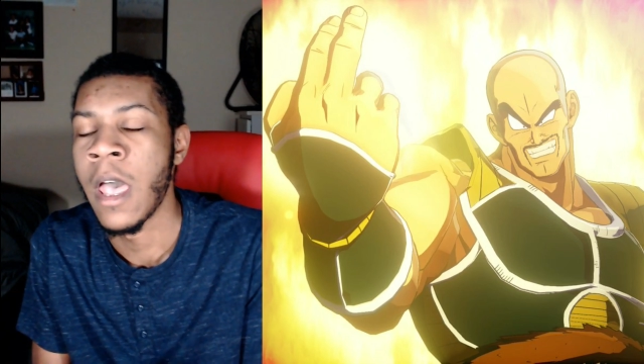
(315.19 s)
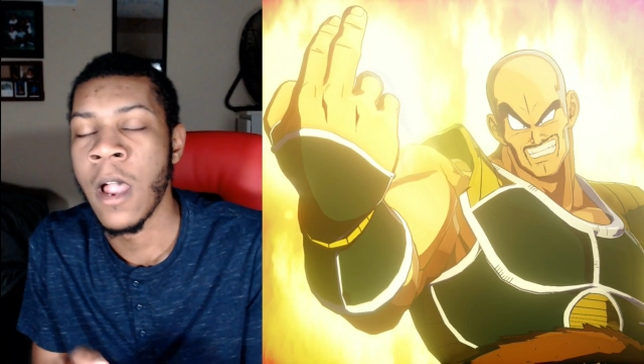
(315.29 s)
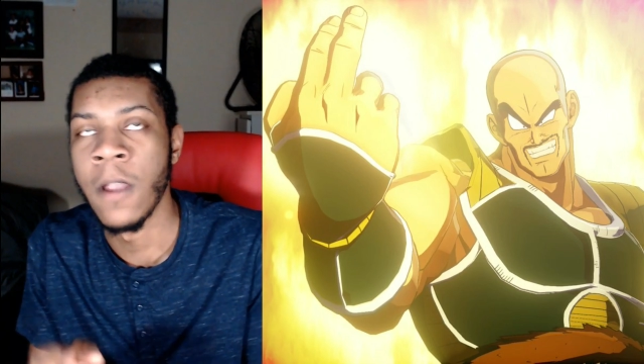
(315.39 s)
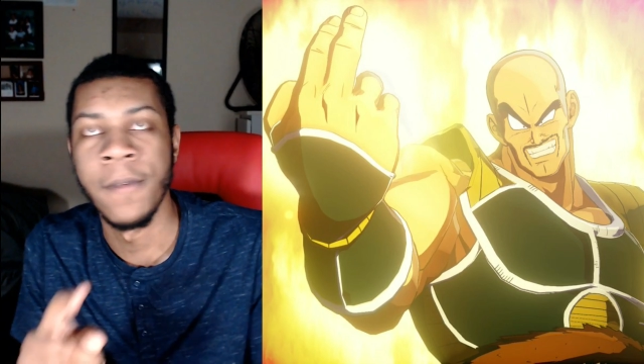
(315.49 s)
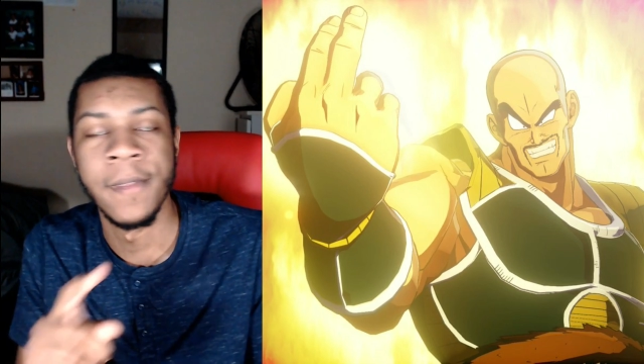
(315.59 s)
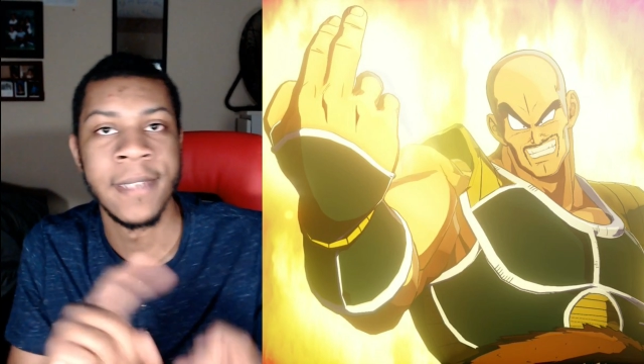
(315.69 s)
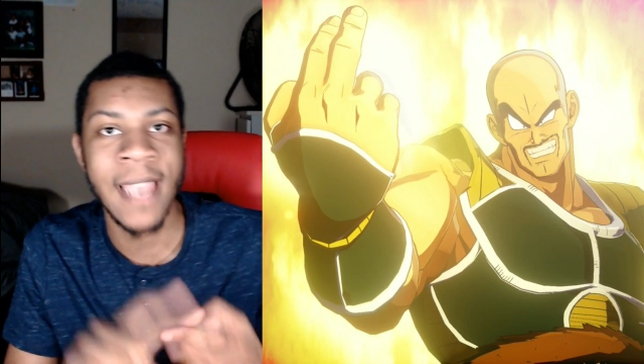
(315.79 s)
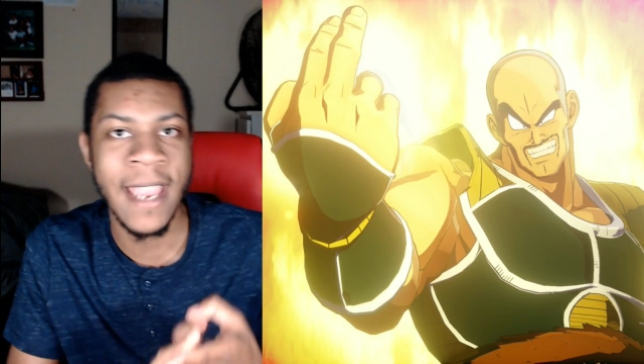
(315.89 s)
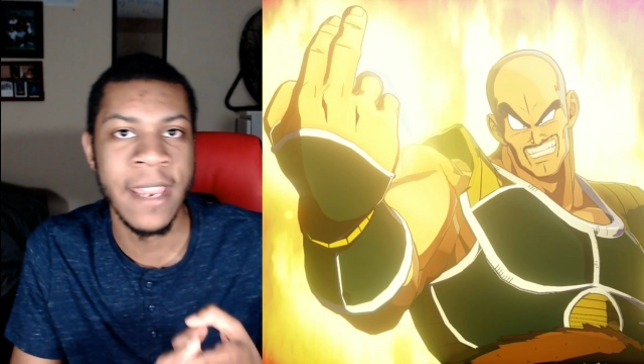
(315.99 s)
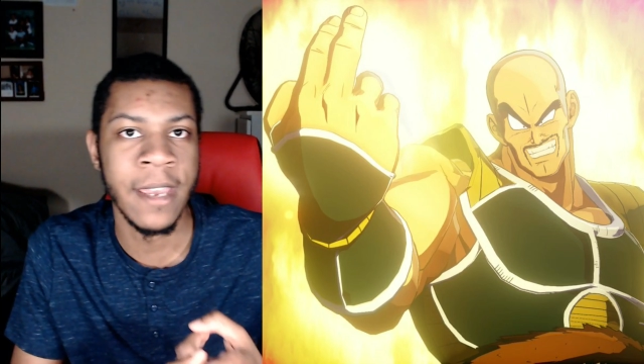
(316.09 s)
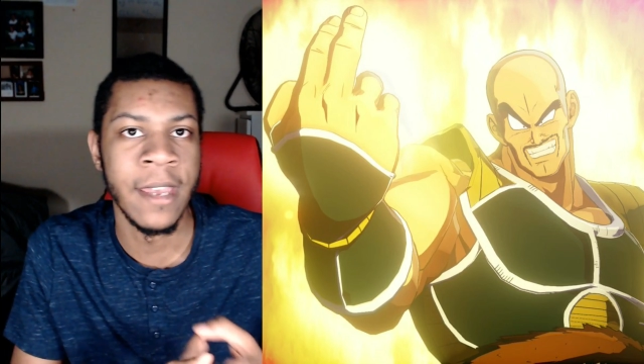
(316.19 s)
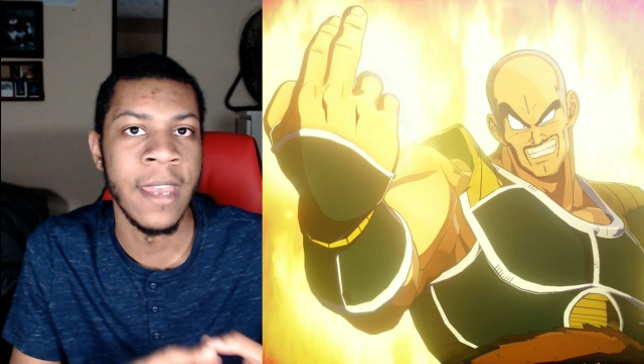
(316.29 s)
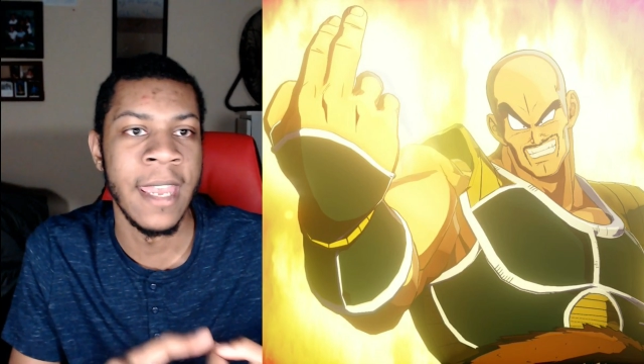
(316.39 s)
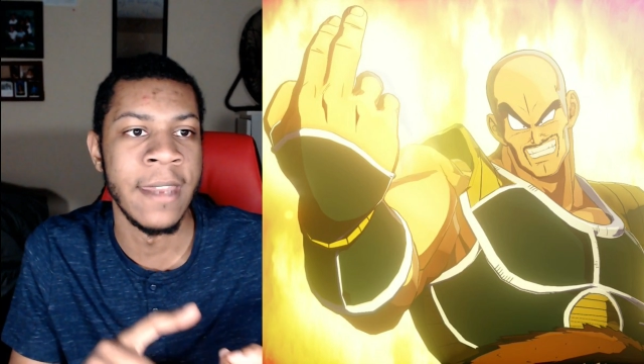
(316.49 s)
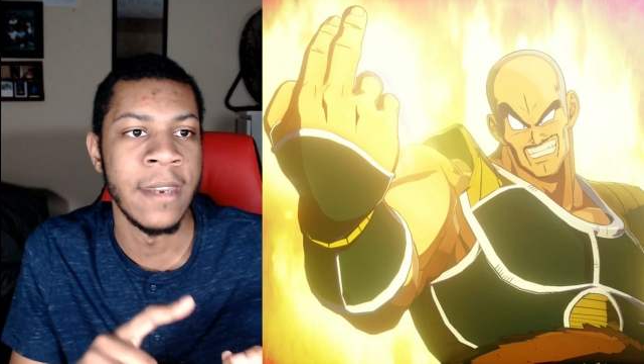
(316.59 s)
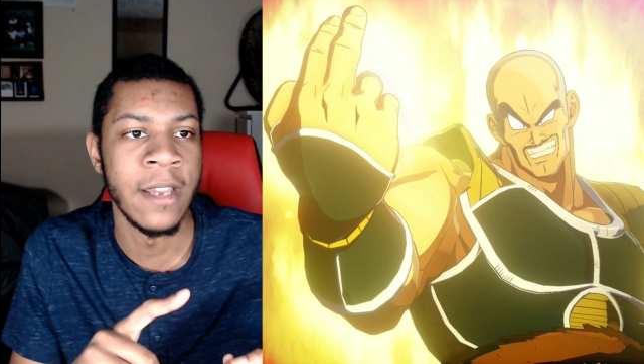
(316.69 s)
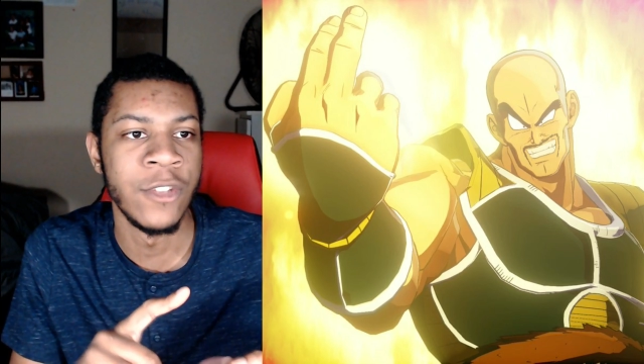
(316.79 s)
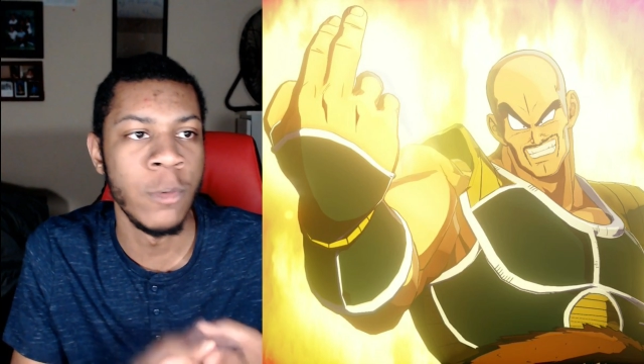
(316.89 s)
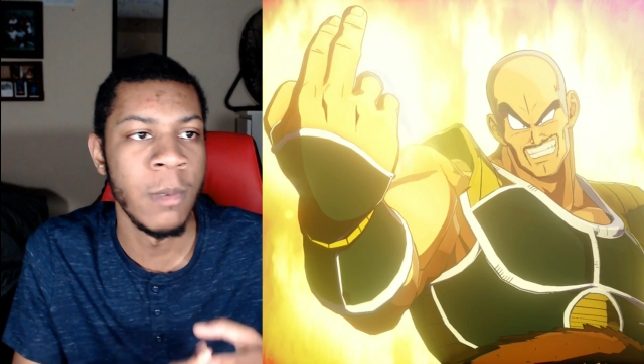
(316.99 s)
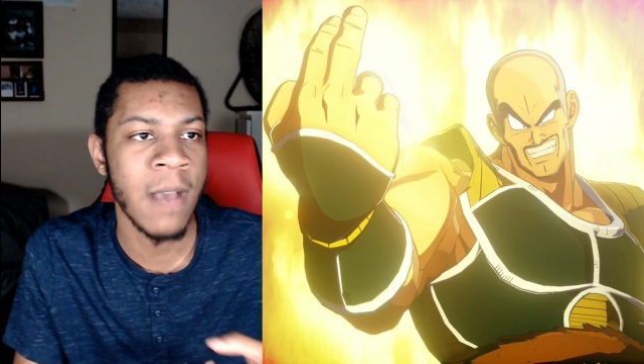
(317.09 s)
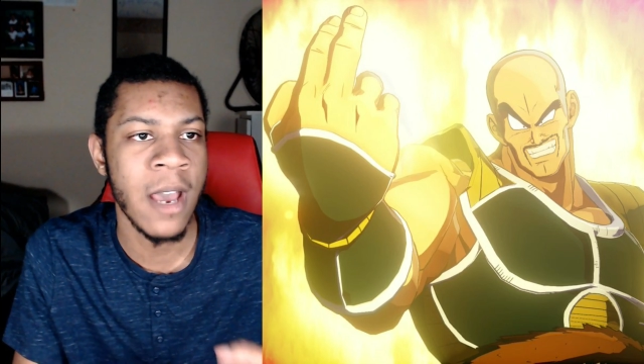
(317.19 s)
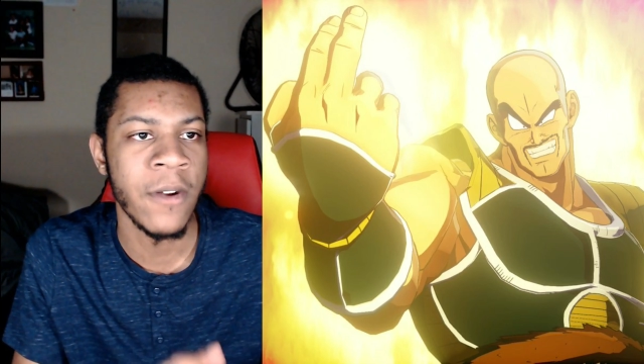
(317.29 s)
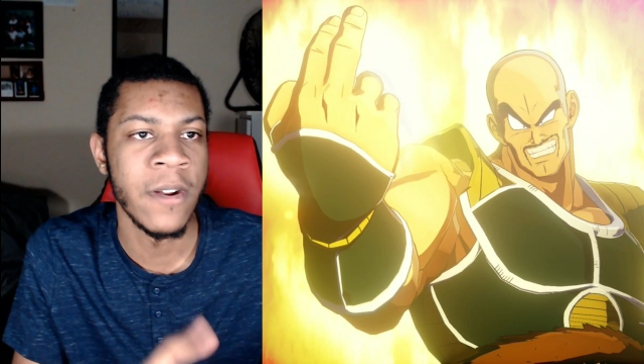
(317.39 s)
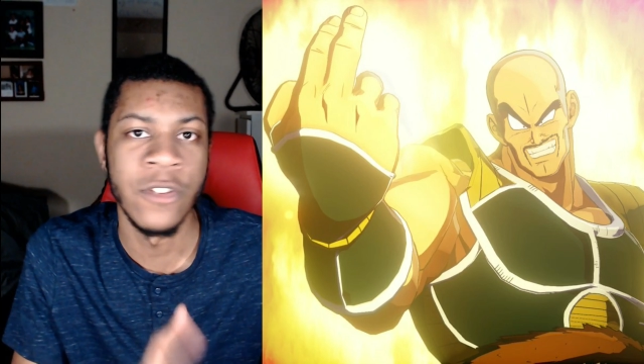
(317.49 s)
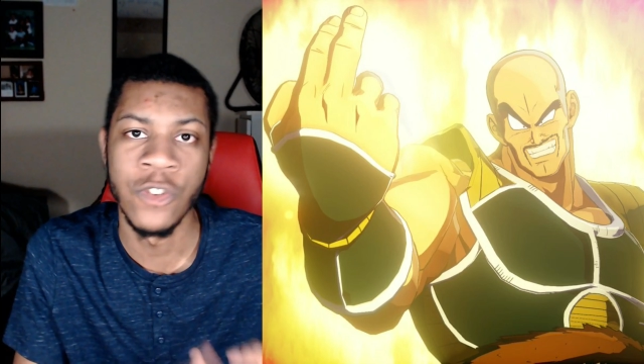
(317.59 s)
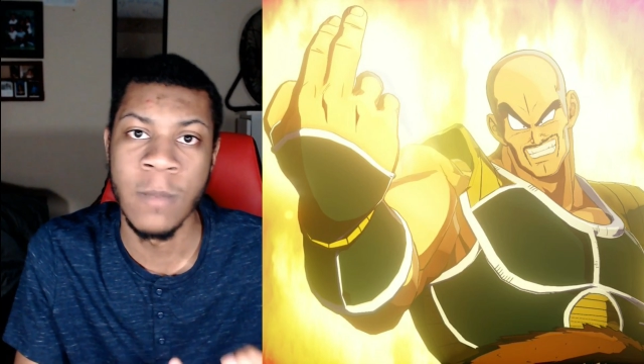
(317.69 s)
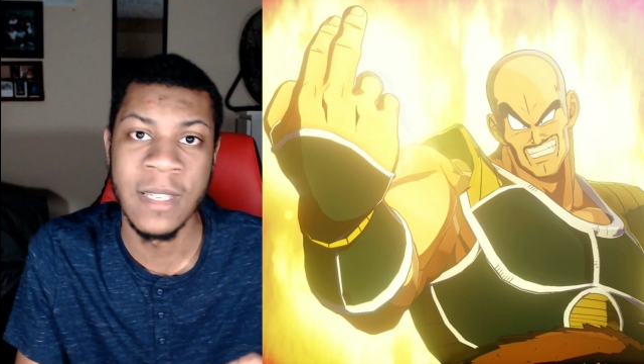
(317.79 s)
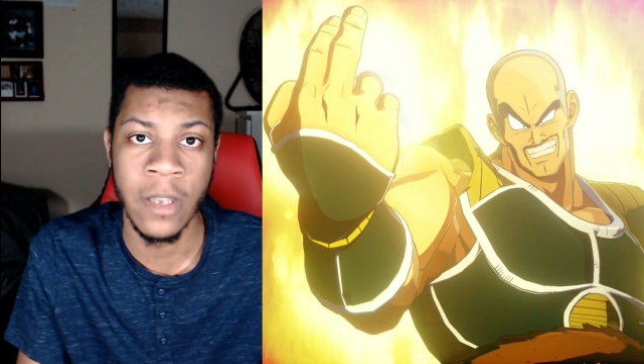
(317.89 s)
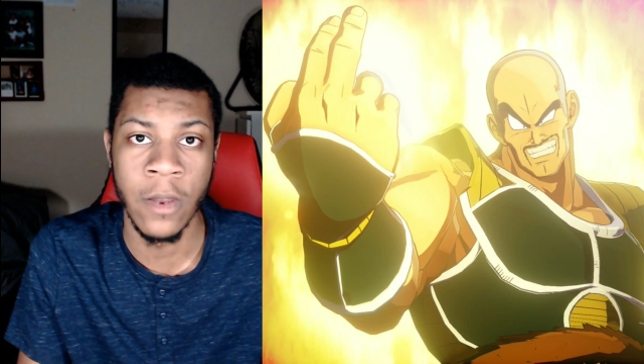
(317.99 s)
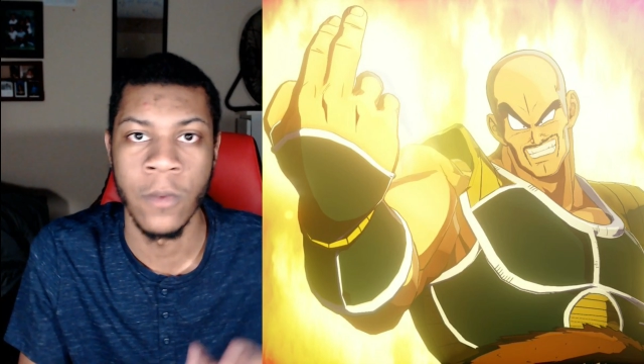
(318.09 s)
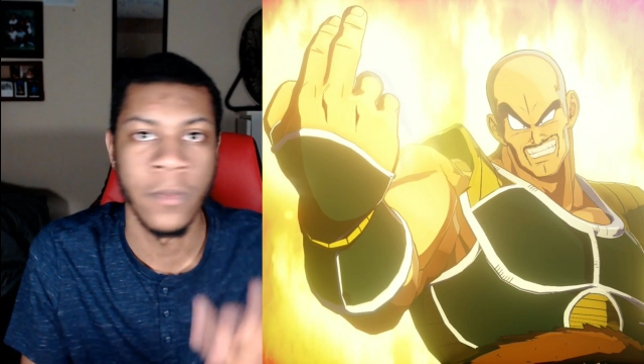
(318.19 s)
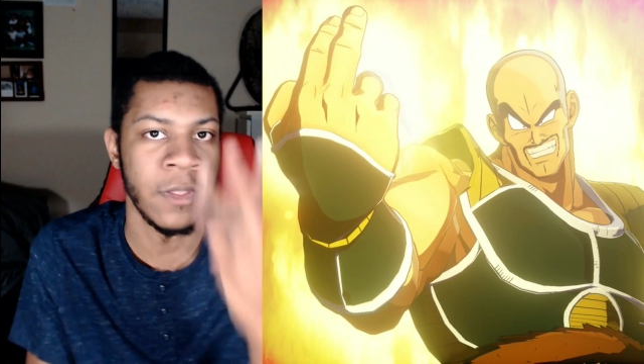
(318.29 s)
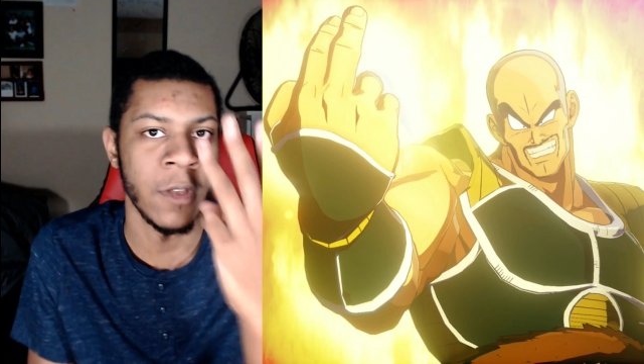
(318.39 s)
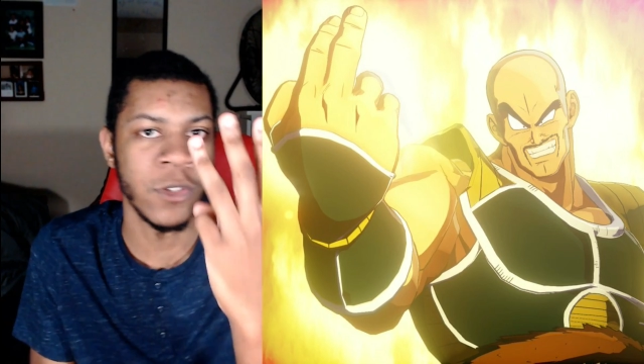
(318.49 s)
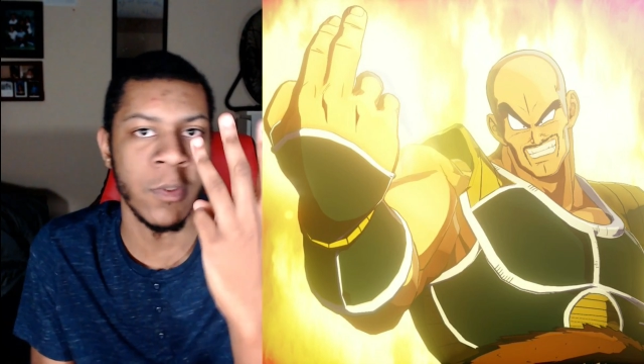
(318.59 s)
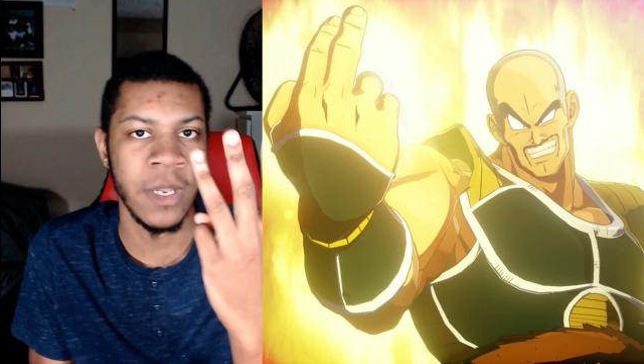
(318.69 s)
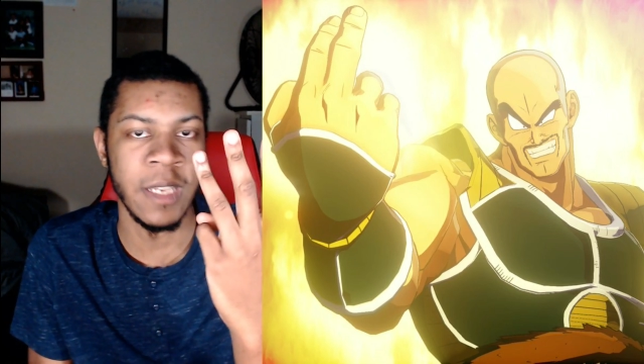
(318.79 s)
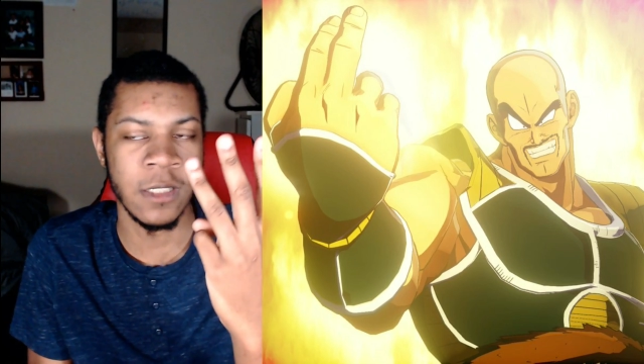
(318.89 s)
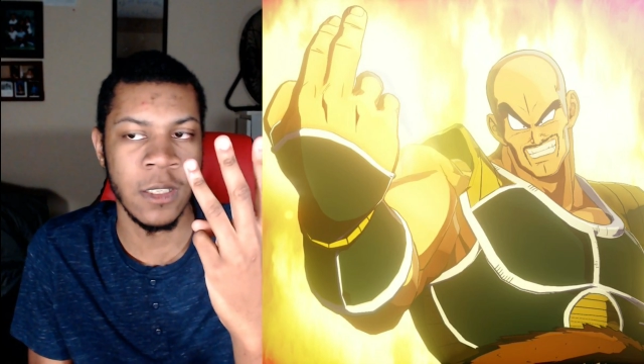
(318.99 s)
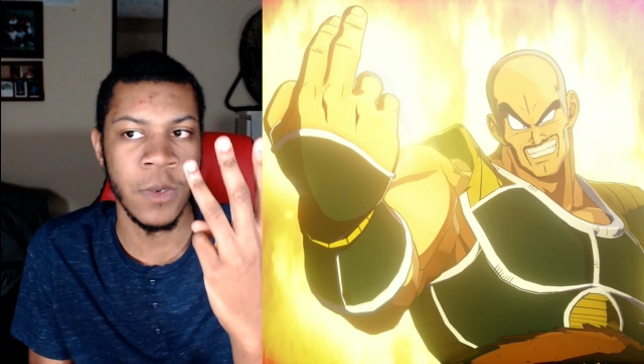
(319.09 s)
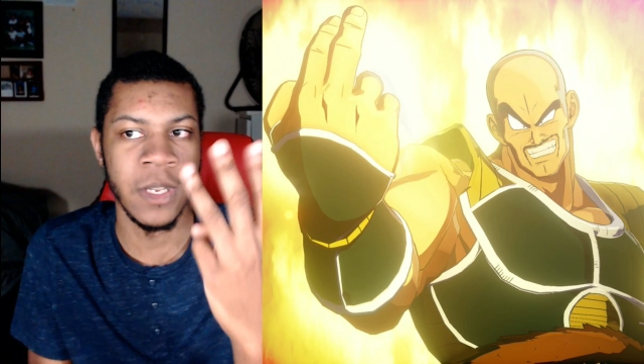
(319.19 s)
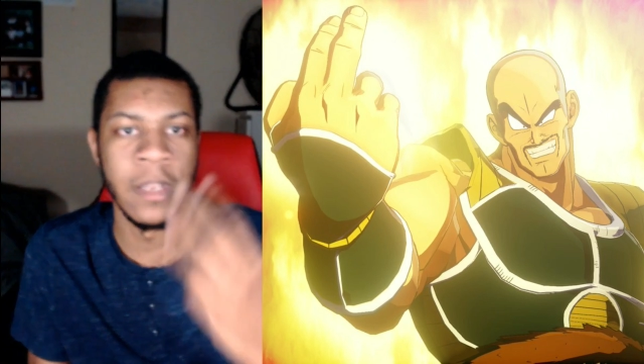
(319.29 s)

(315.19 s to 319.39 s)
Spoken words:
other than Kyuga and Jubimata and Jubito, those three excluded,